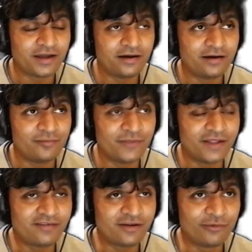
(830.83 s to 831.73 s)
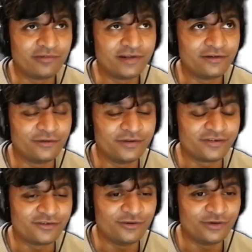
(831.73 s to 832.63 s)
that's equivalent to the
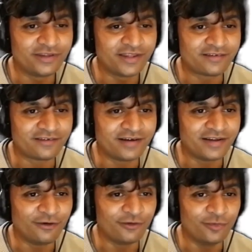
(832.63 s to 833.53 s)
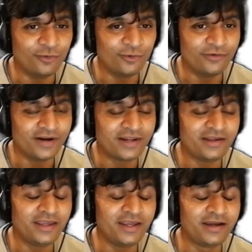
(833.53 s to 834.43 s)
student that's writing on the board,
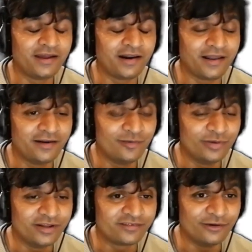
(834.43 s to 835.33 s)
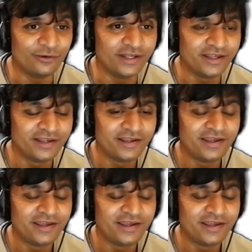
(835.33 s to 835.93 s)
writing incredibly slowly.